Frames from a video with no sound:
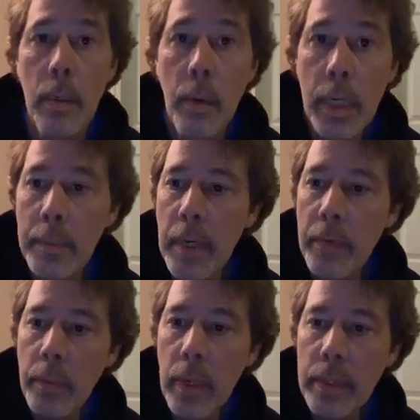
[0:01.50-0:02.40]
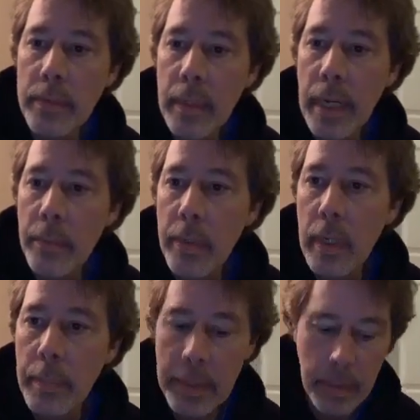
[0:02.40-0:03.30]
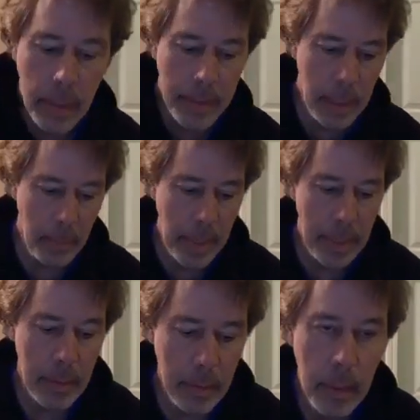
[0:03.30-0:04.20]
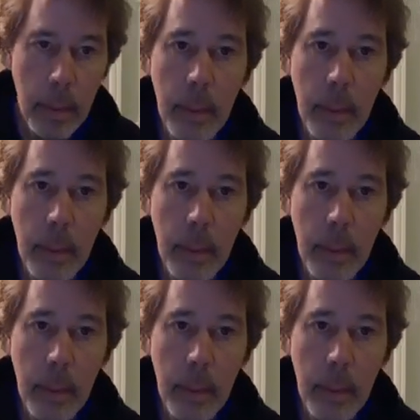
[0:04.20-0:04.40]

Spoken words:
Welcome everyone. Tonight we're going to be talking about